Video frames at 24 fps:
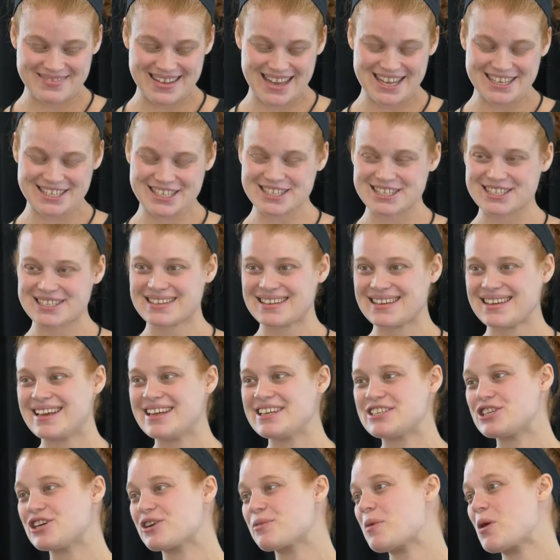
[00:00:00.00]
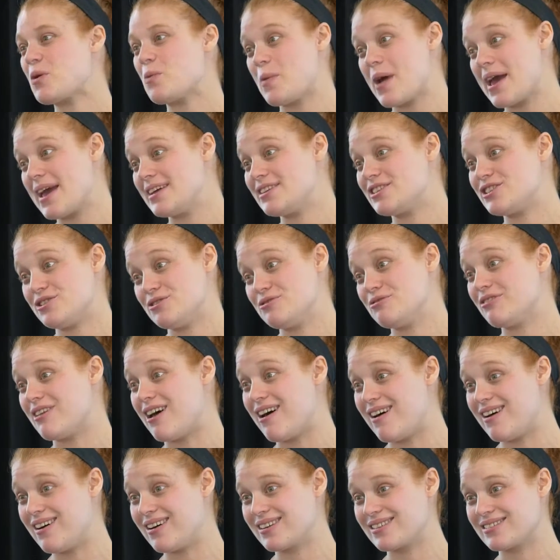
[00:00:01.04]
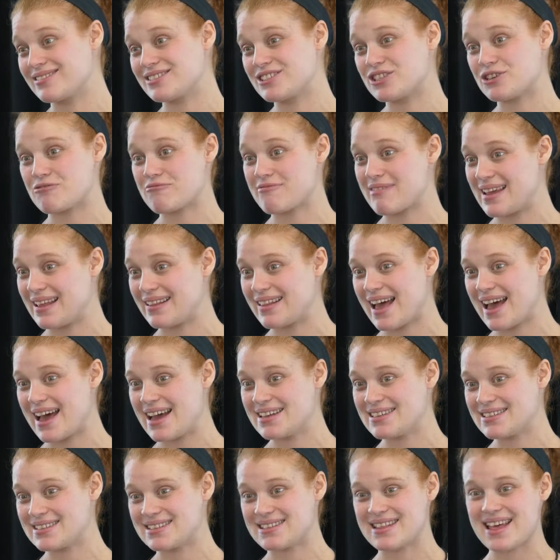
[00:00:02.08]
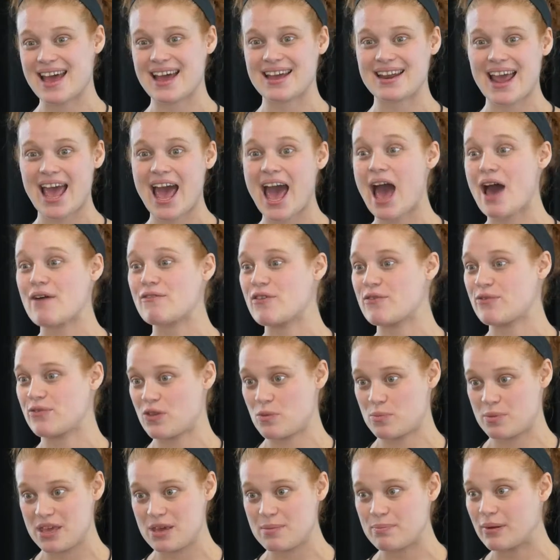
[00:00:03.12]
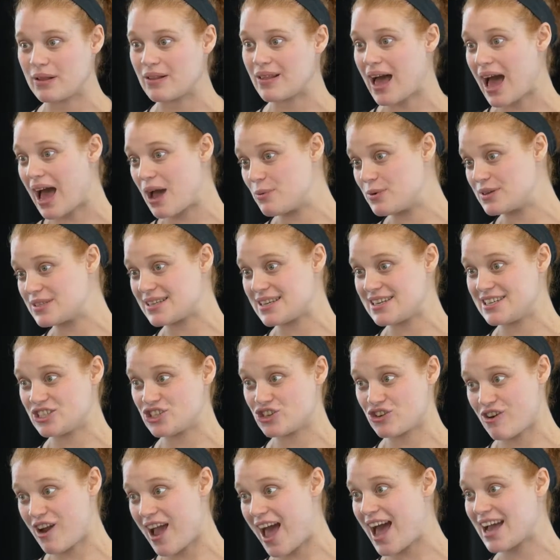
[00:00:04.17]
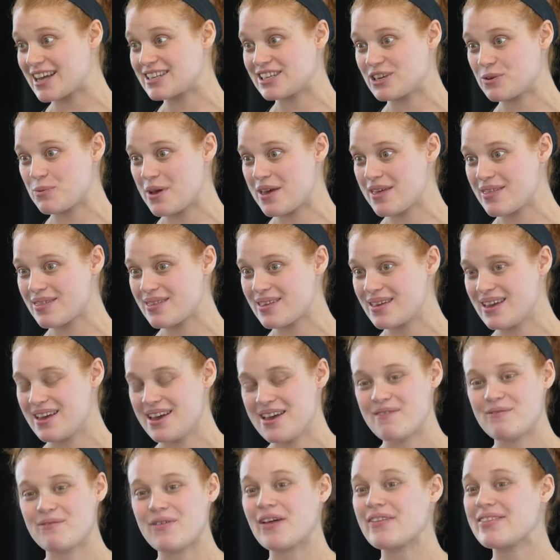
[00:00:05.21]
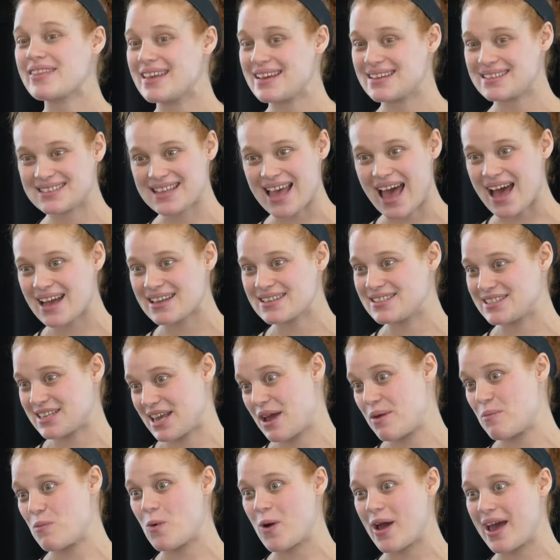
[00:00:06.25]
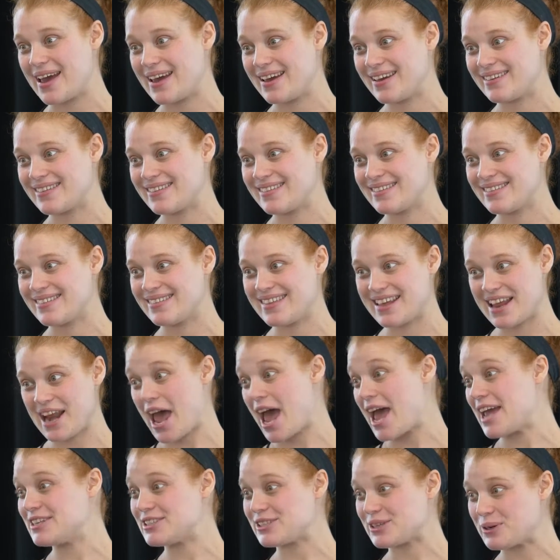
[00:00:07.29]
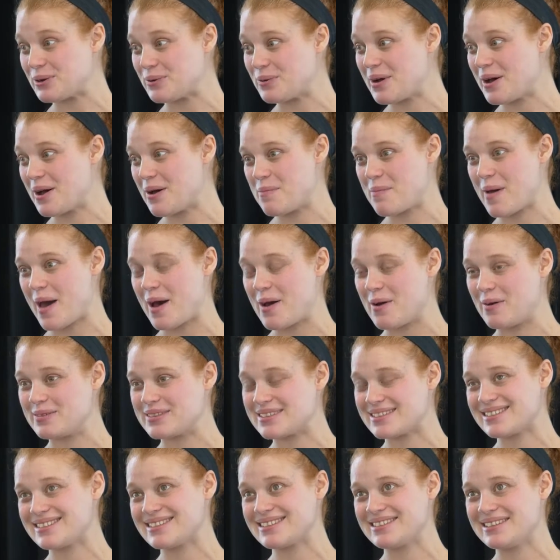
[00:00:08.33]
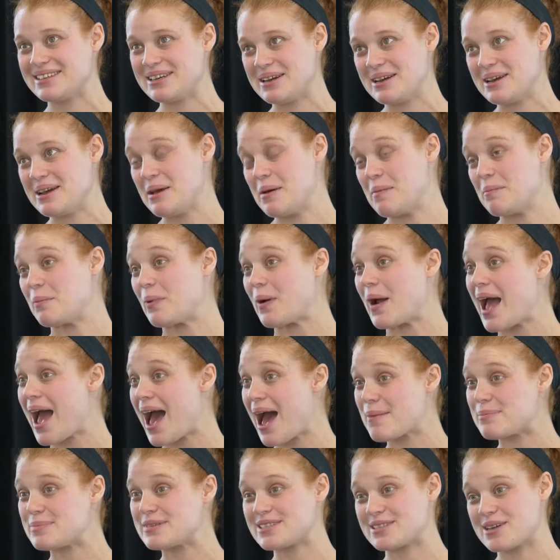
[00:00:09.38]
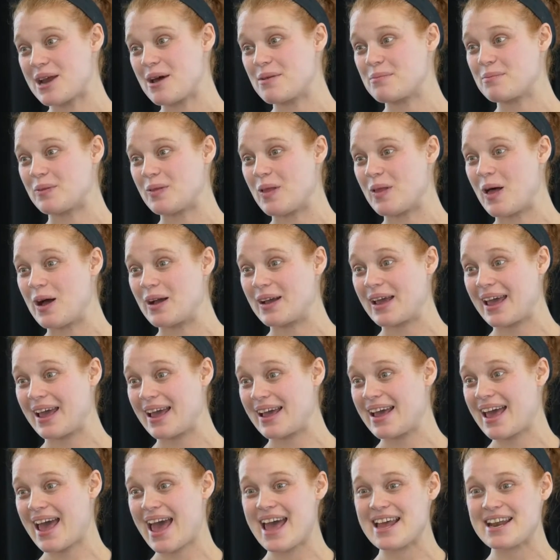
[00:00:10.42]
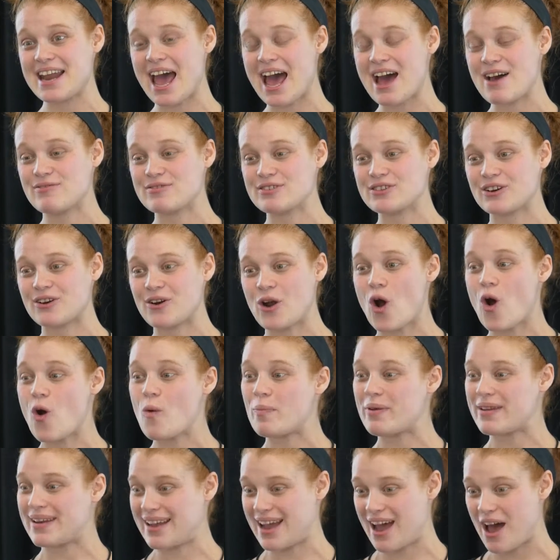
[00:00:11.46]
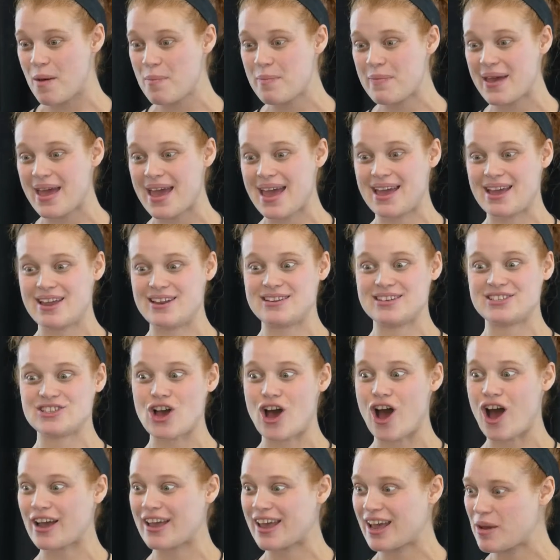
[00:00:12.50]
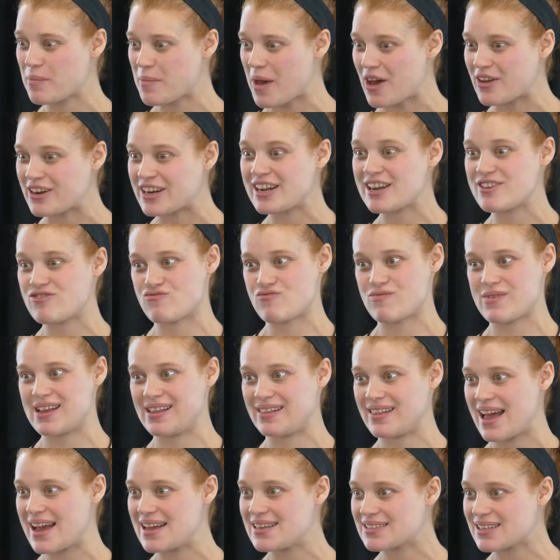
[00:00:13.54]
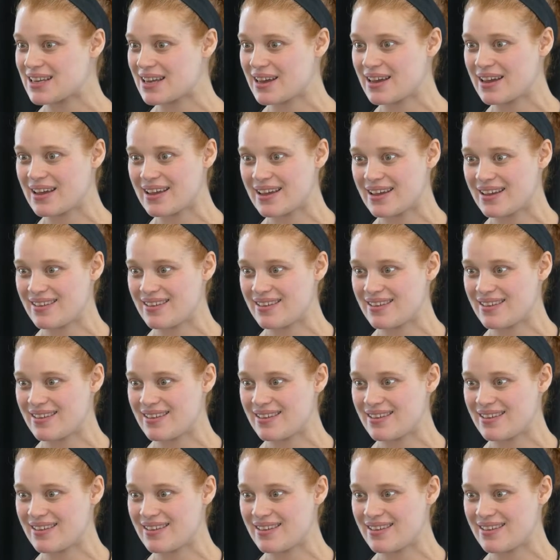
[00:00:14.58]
it took me way too long to realize that half of the people I was interacting with felt the exact same way that I do about perhaps not belonging. And after opening up and talking about it and realizing